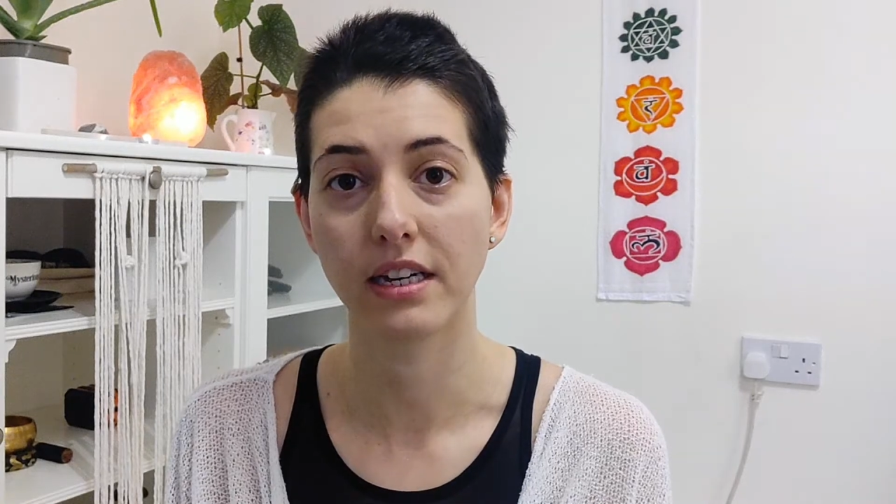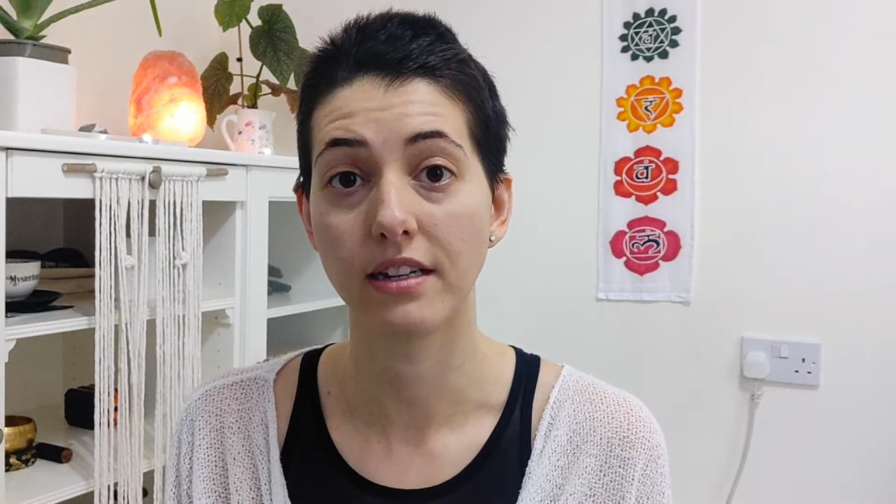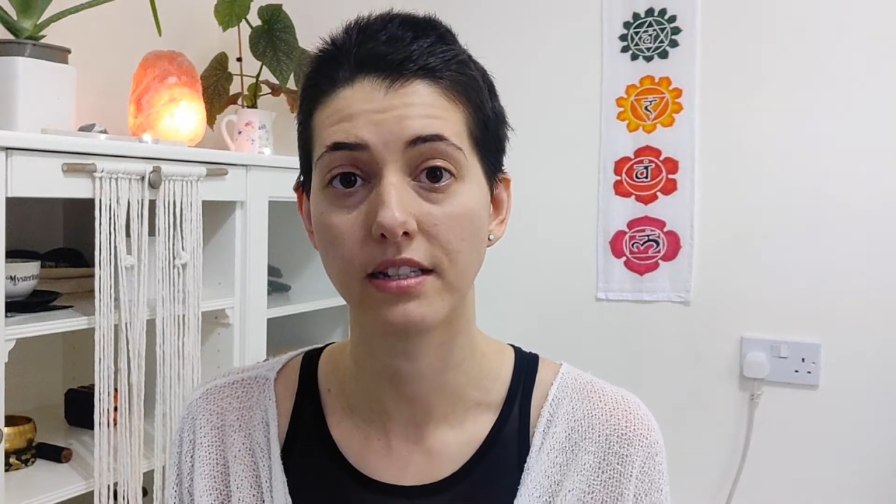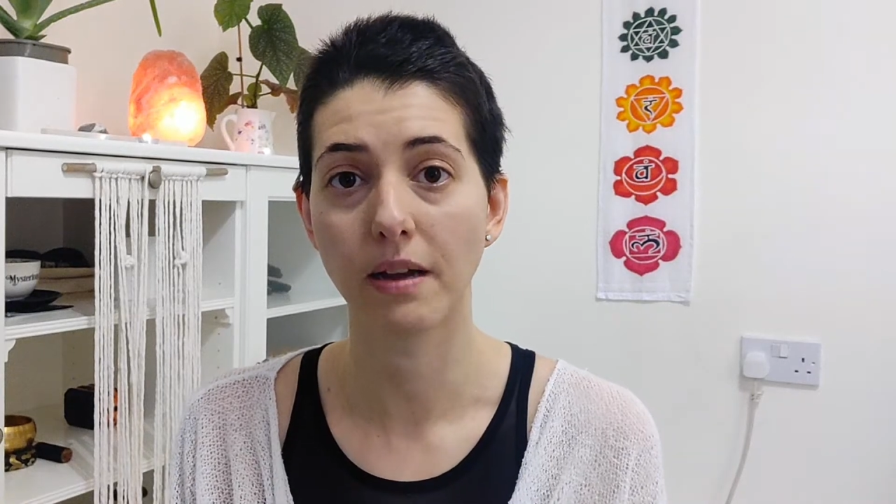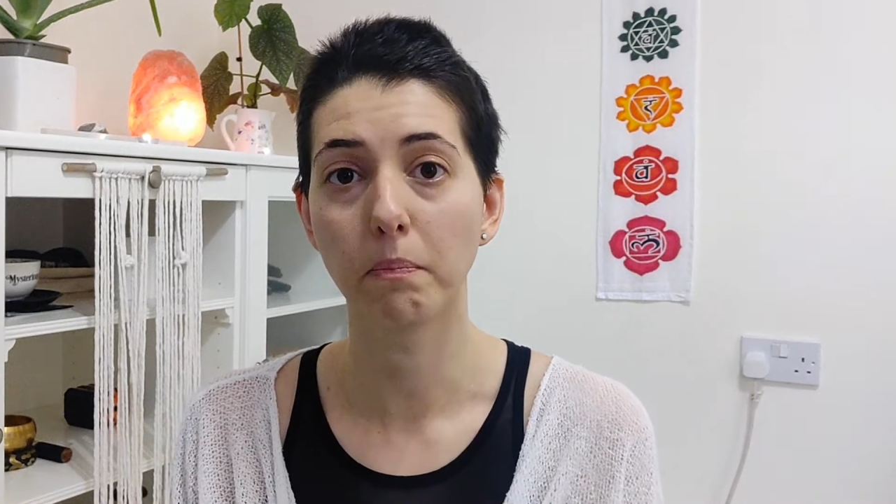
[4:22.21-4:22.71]
it
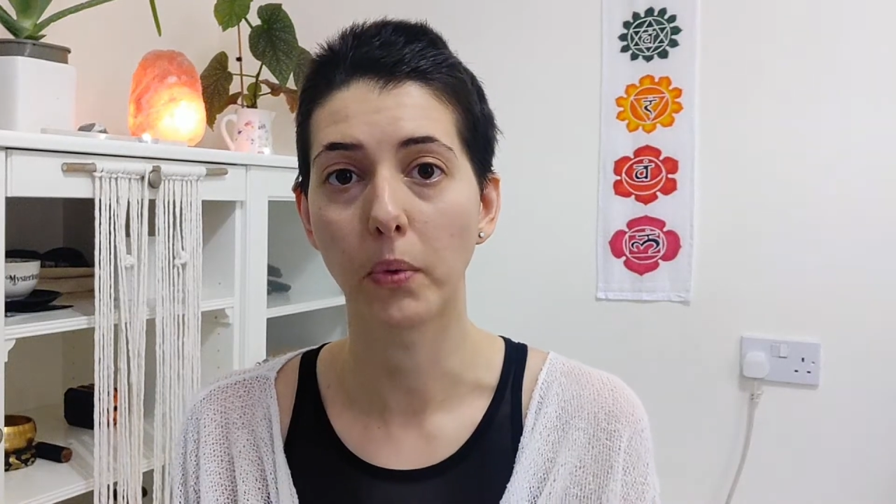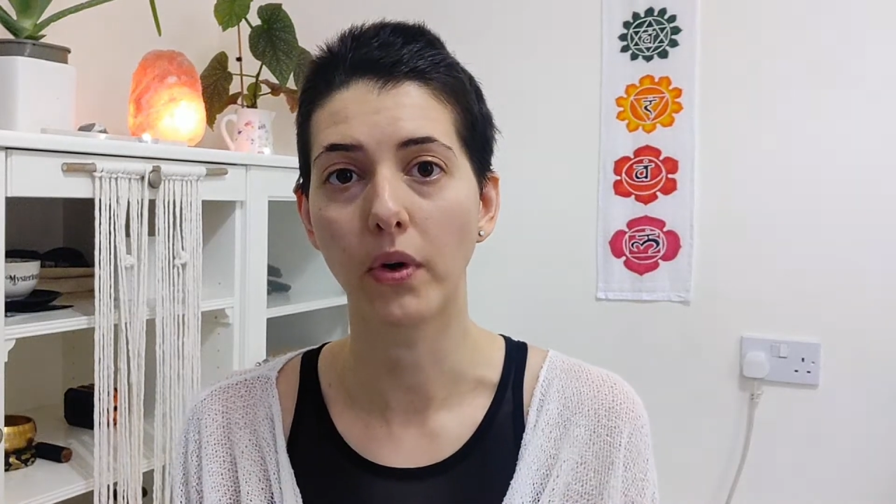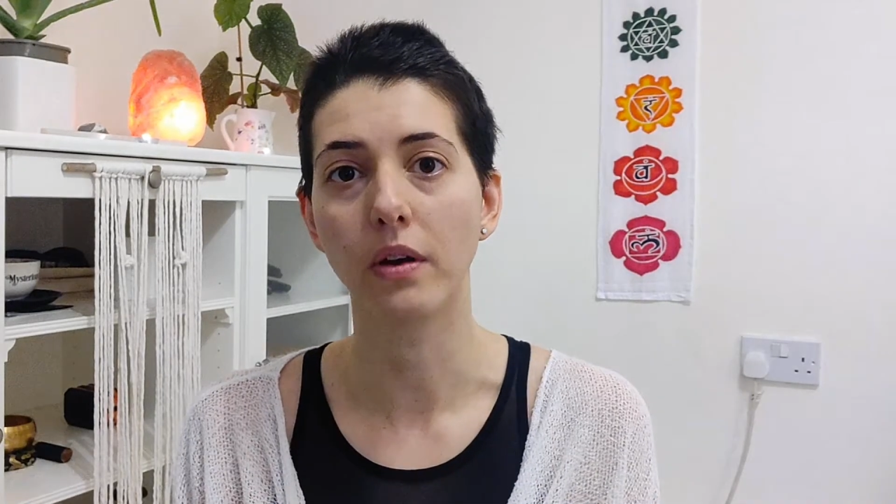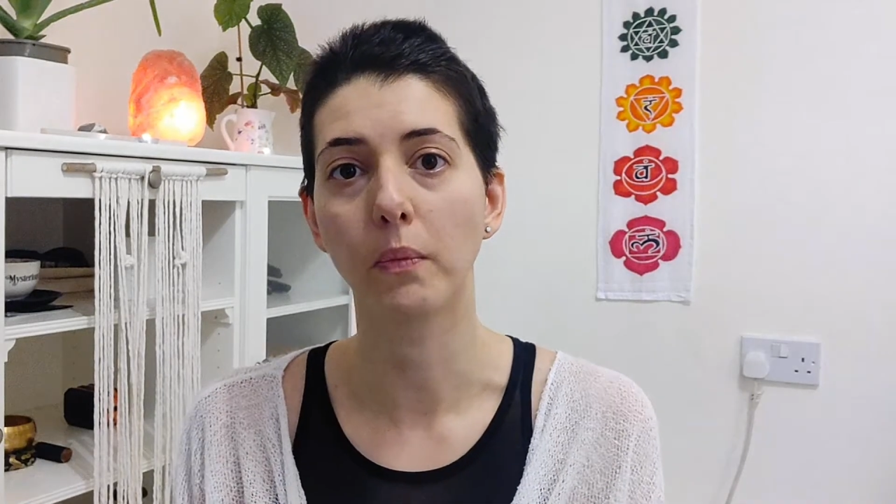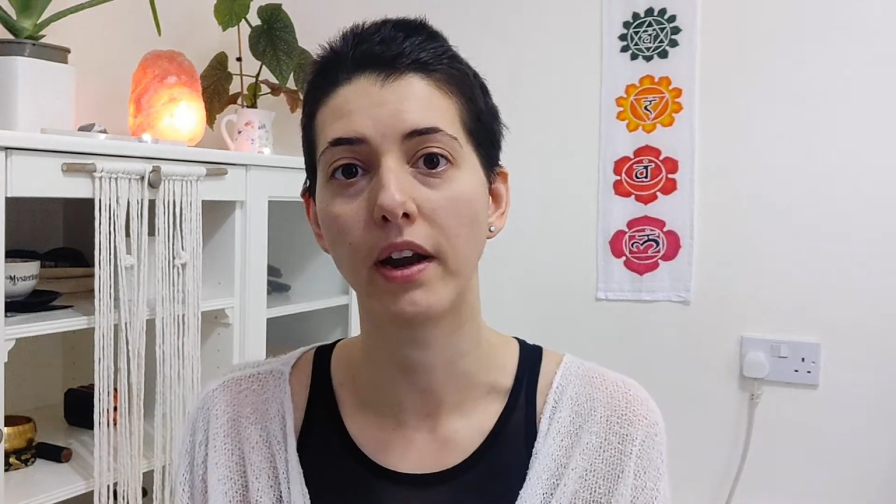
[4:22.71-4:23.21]
at some
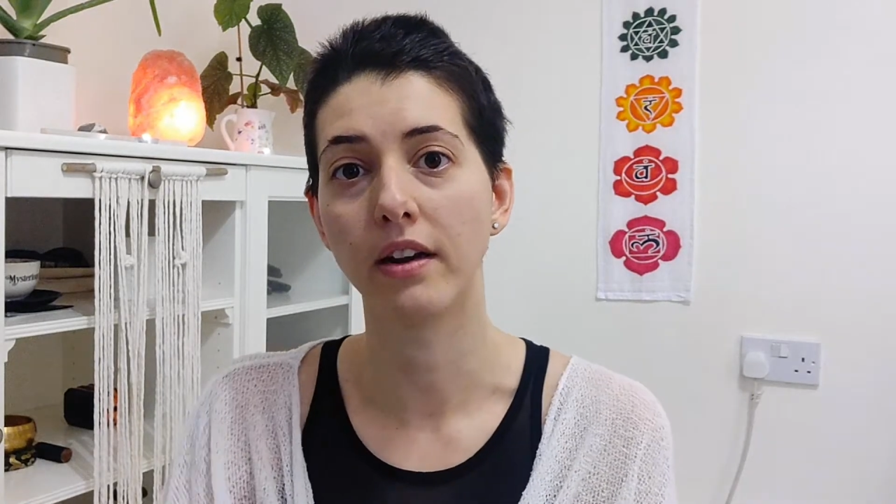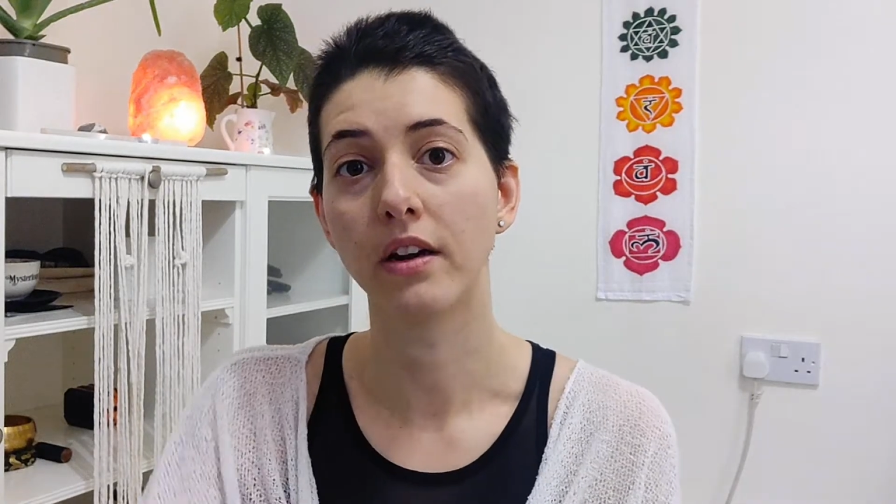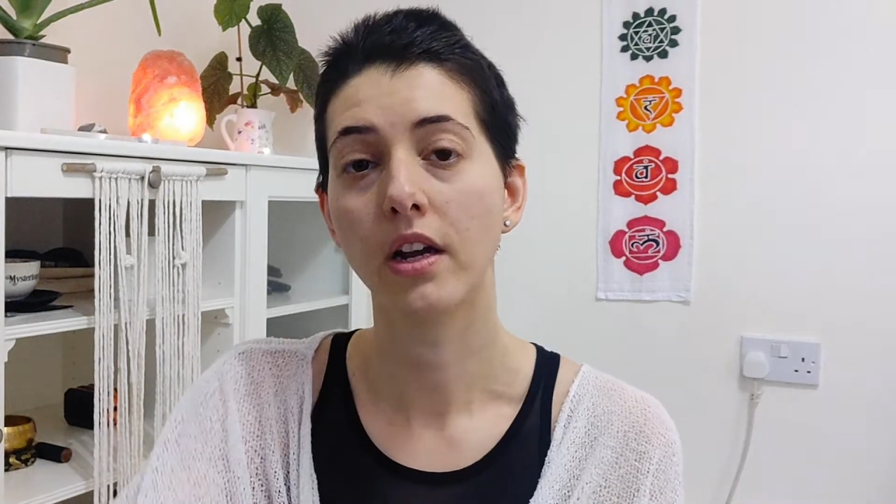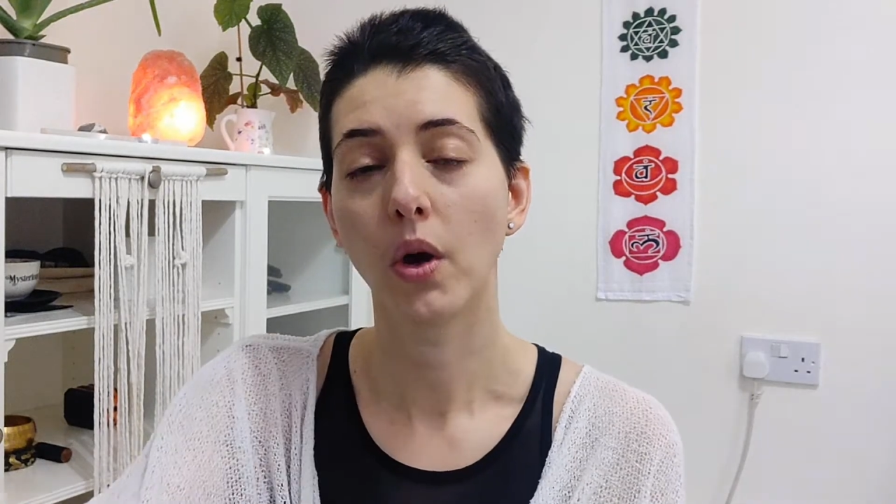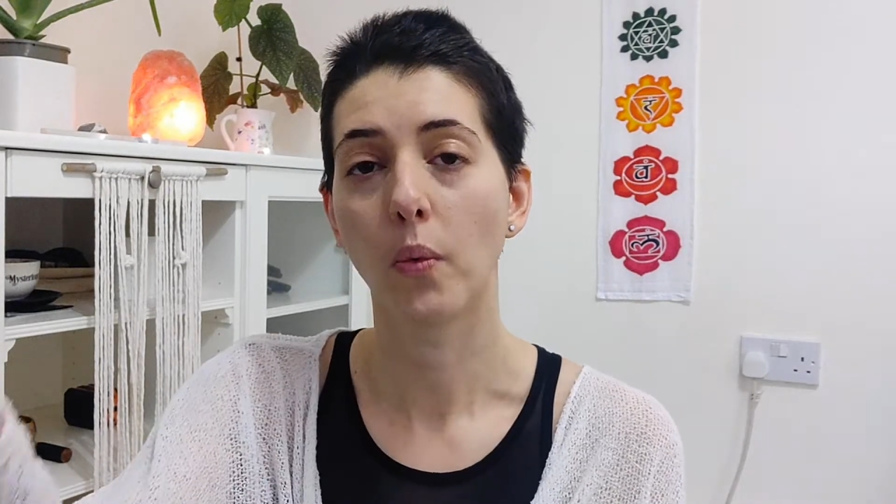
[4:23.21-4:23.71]
point when